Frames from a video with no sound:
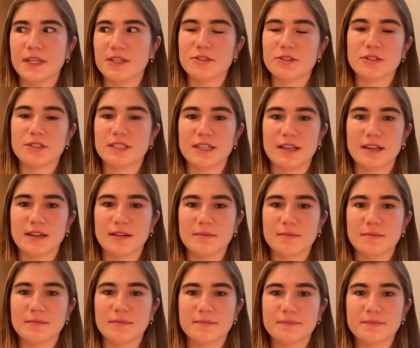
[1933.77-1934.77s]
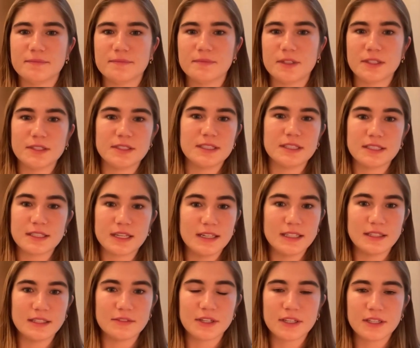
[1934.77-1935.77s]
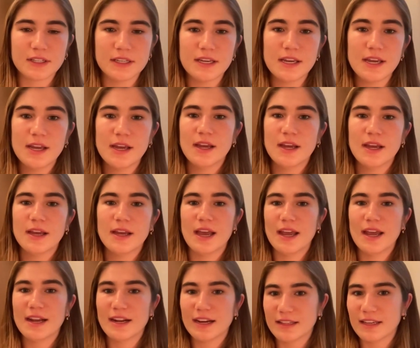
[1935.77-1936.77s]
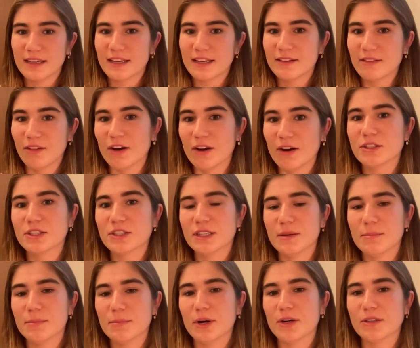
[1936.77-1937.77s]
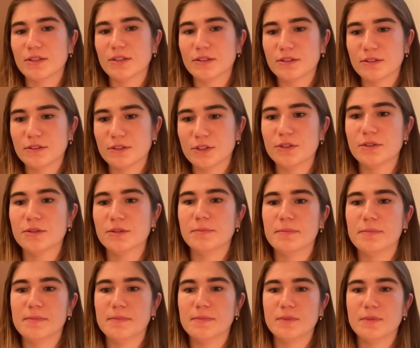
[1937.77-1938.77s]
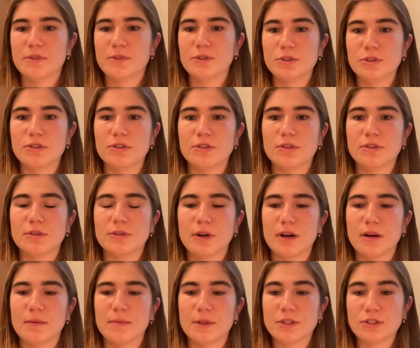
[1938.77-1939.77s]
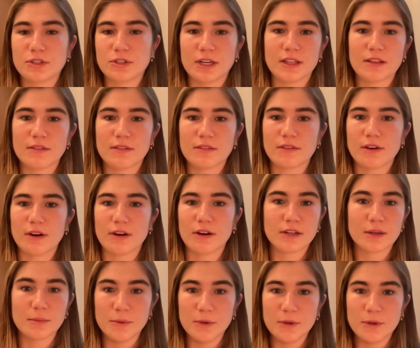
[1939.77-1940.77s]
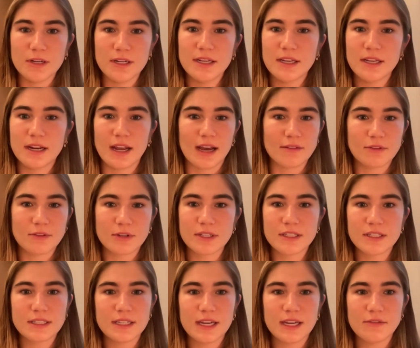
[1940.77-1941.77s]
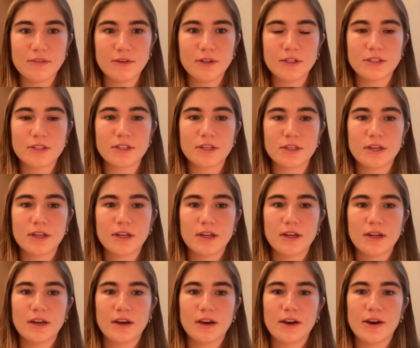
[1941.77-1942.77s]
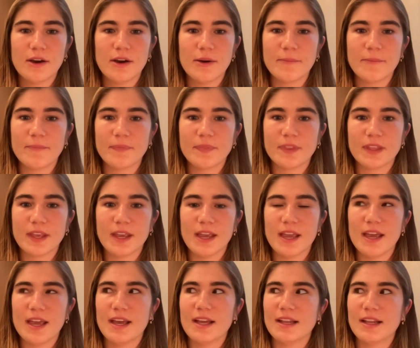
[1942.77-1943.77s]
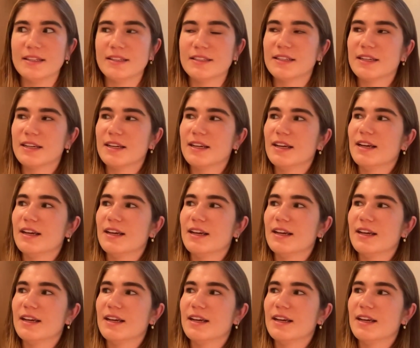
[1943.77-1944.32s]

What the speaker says: interesting disease scientifically, and I think largely in part due to the strength of our community and advocacy efforts. And